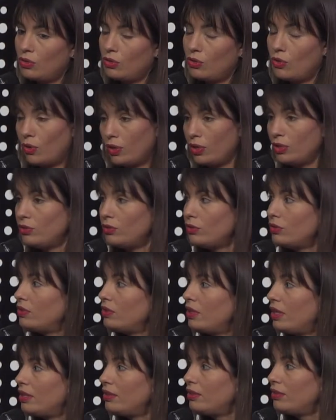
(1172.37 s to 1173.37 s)
going to do
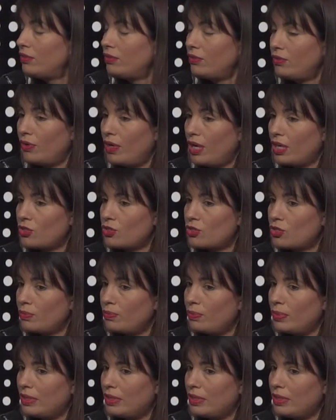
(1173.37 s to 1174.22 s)
that direction,